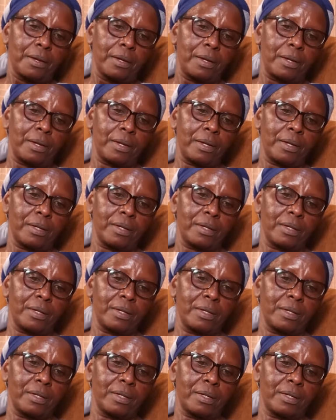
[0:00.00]

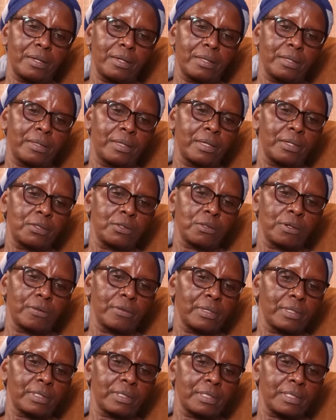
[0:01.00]
The issue of
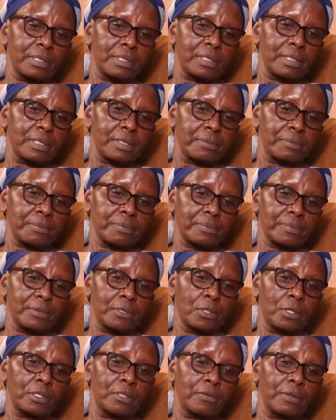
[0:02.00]
electricity,
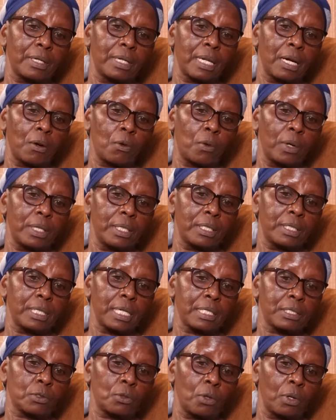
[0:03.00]
not even now when it
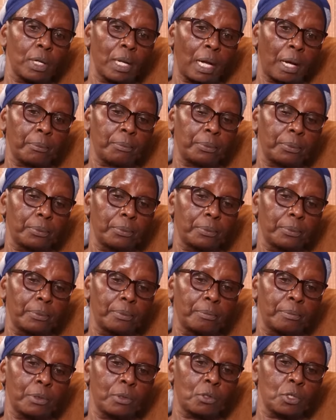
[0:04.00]
has gone up,
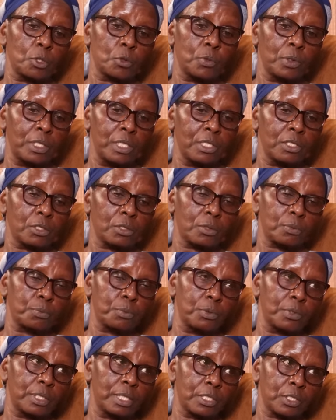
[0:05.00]
because we didn't
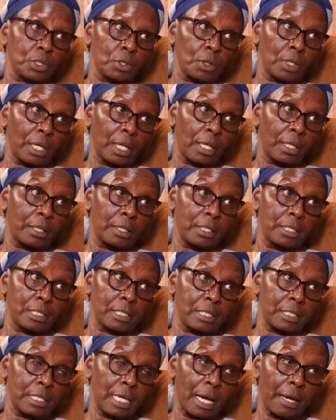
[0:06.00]
put the solar
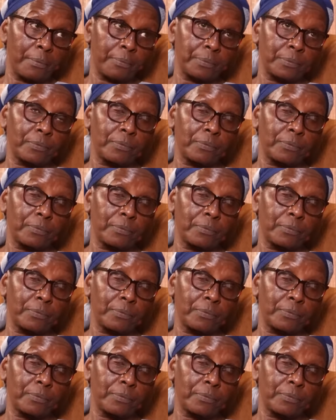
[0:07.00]
this year.